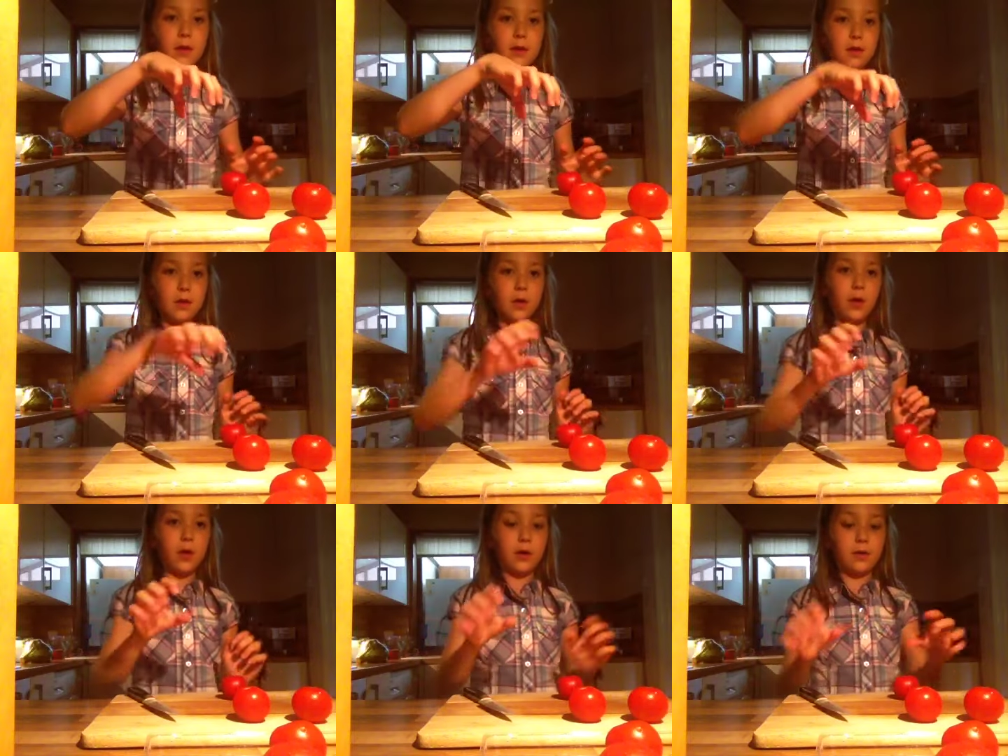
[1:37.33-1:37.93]
the
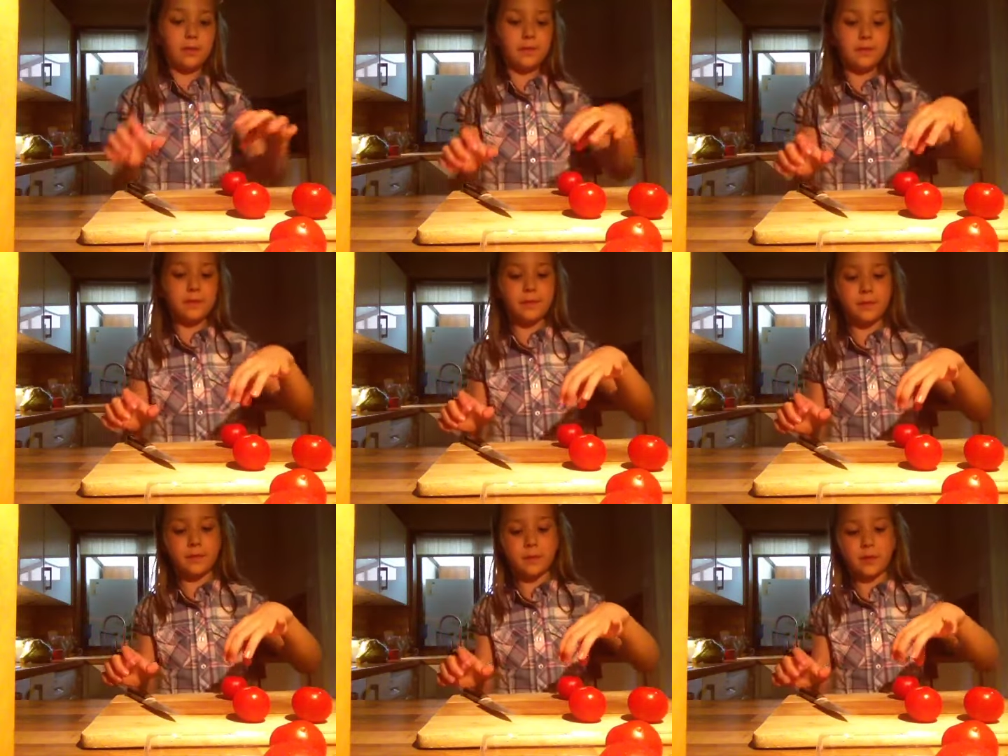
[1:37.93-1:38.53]
claw,
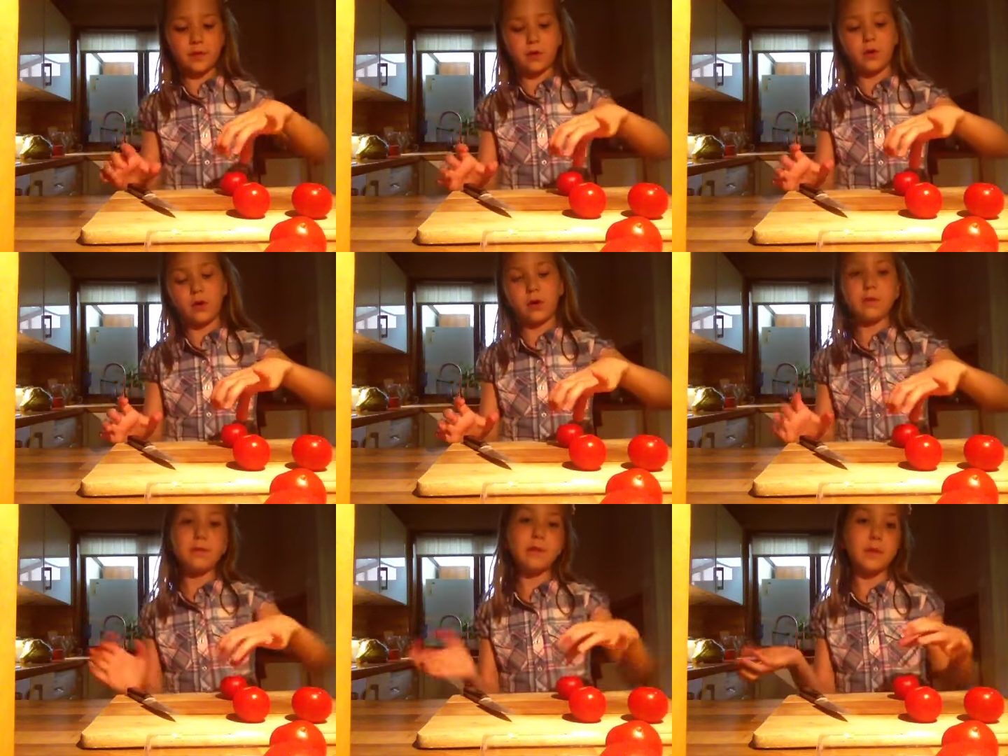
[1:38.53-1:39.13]

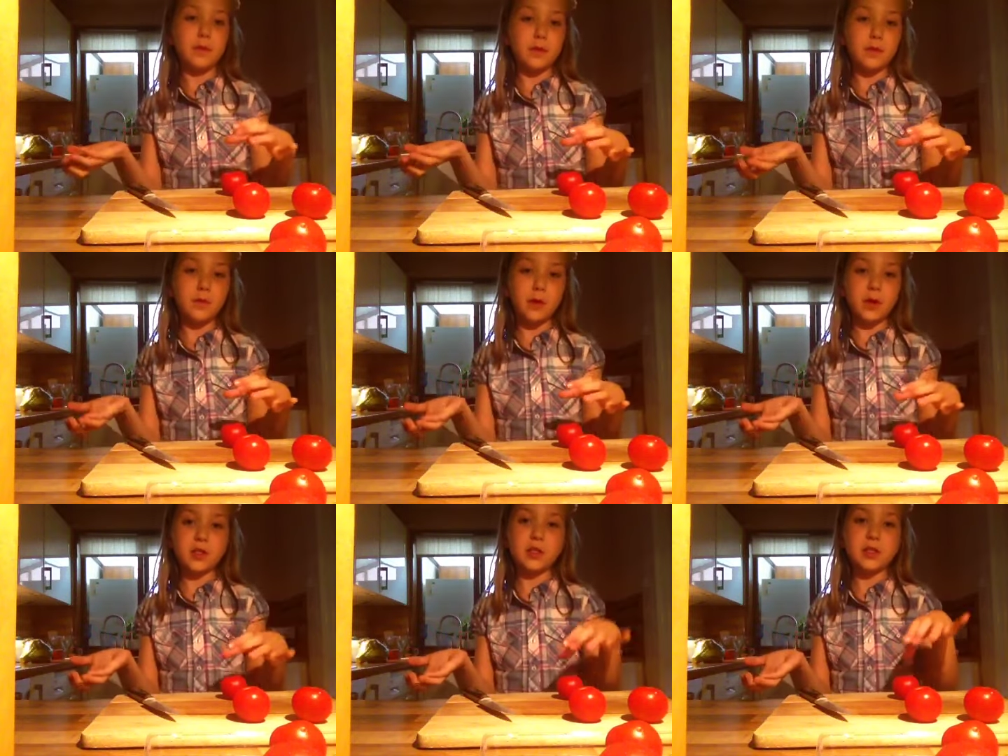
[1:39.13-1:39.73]
or the
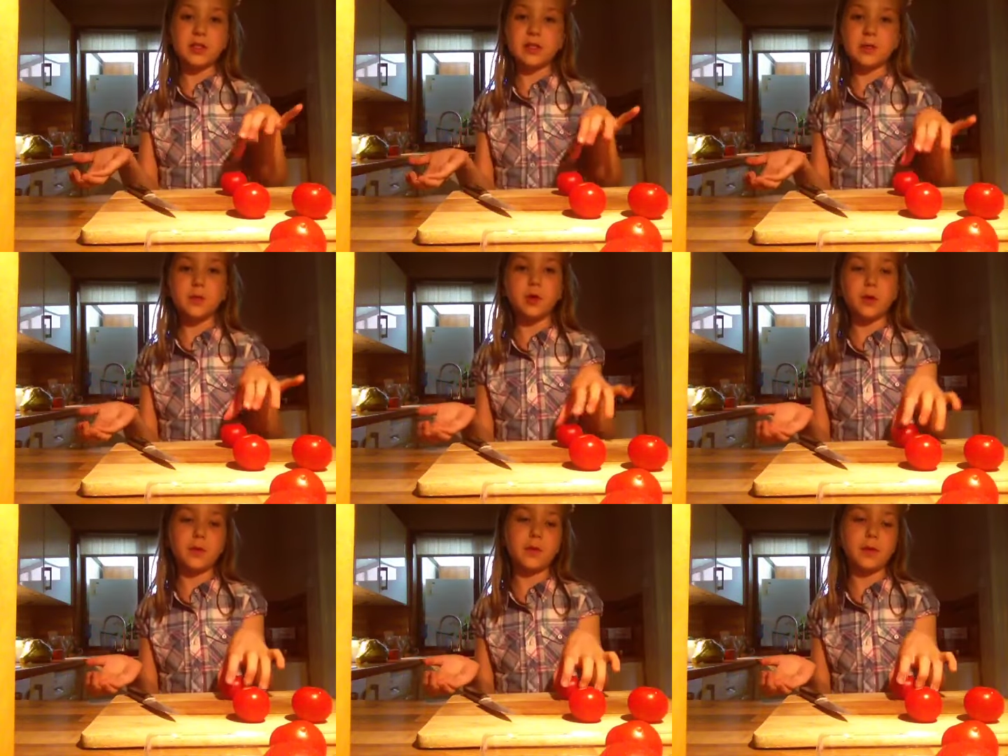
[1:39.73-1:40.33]
bridge as it's
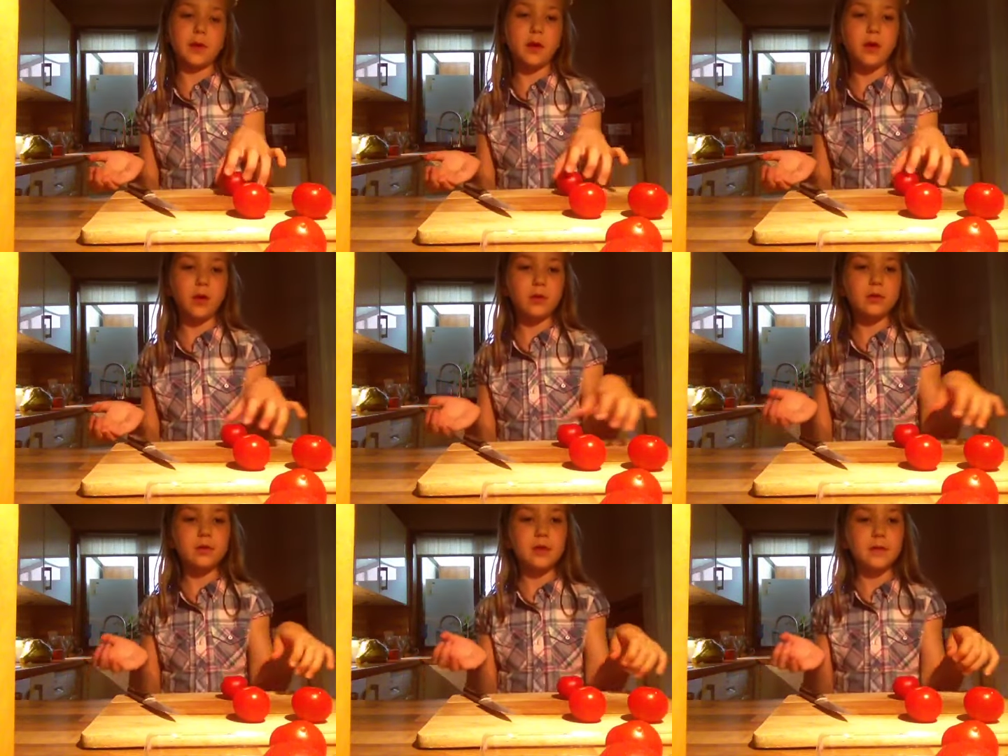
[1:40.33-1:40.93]
properly
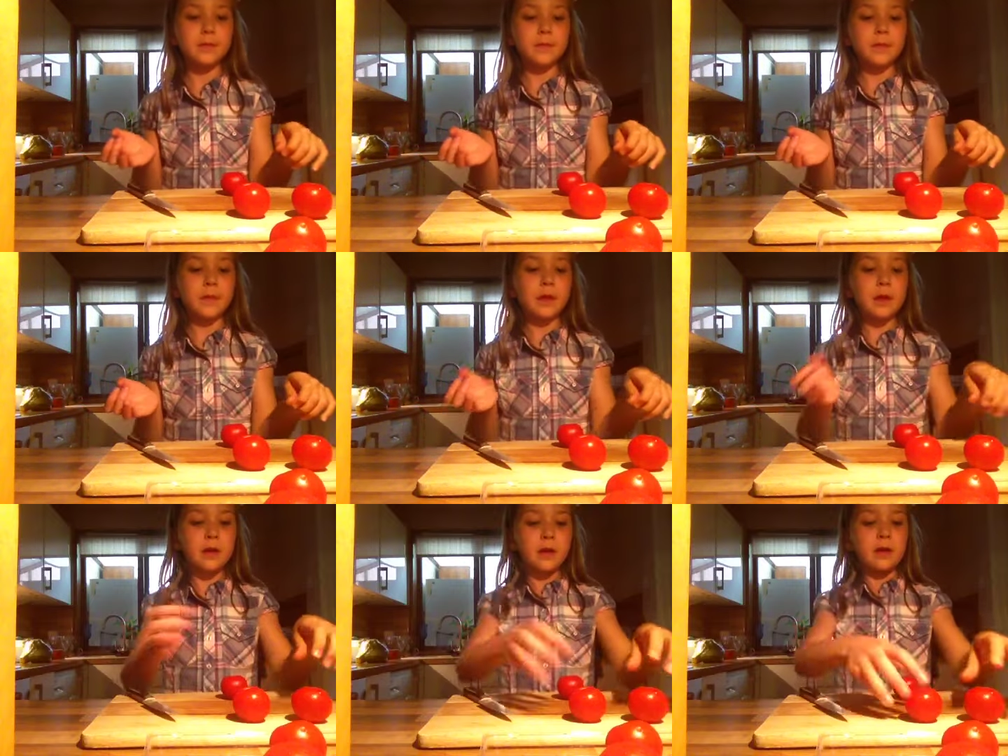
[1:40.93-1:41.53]
called.
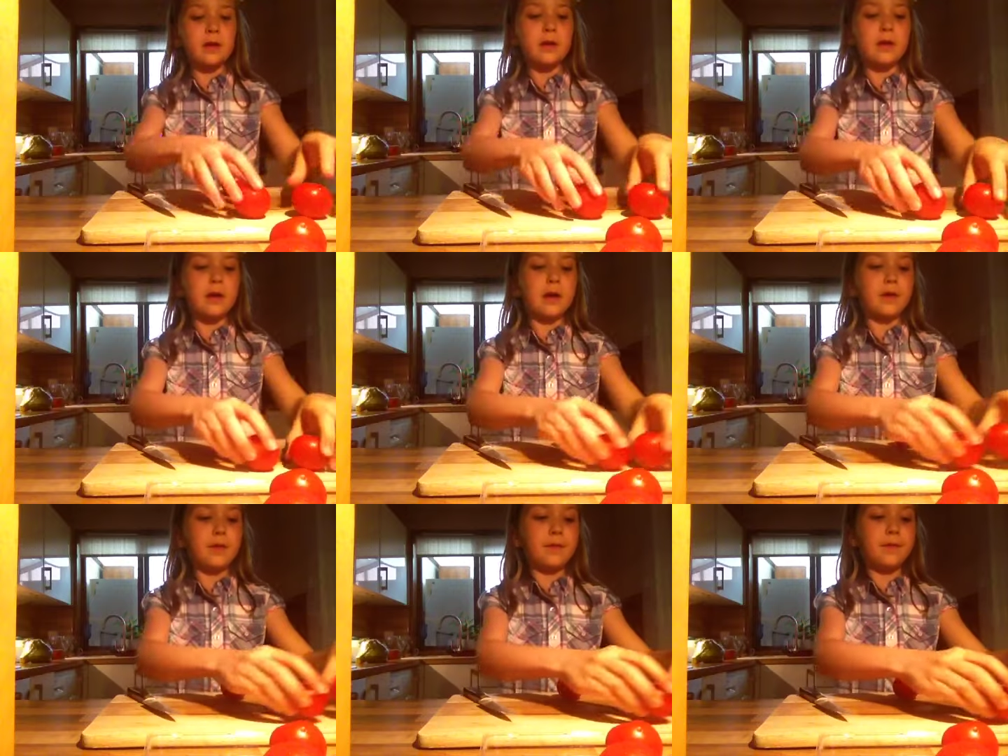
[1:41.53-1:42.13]

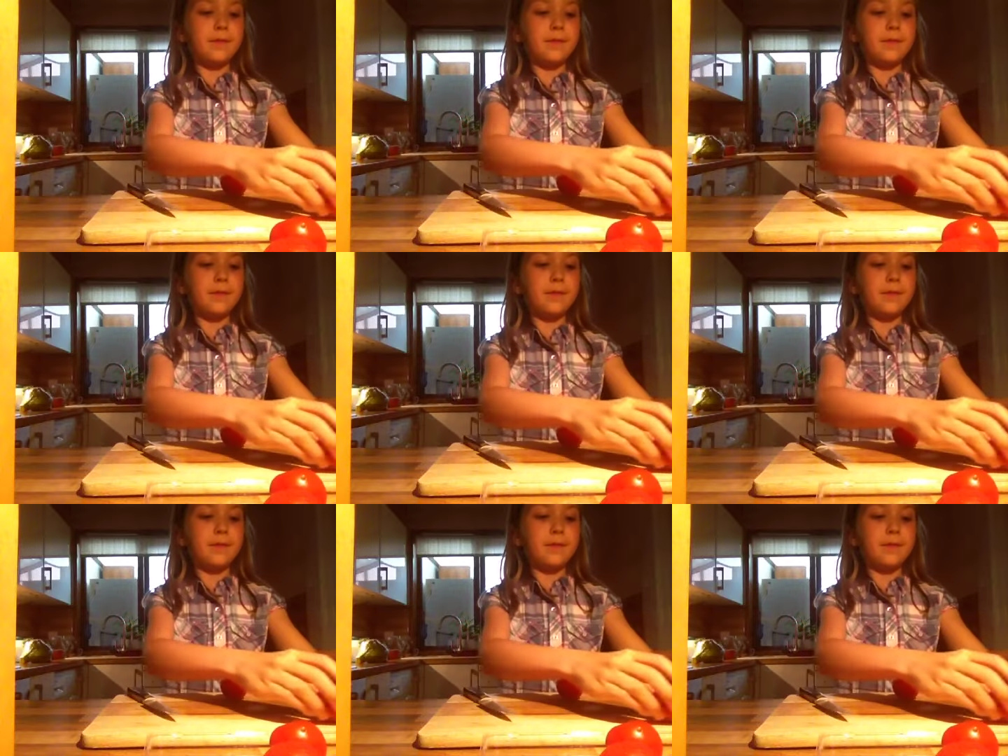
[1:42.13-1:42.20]
Now,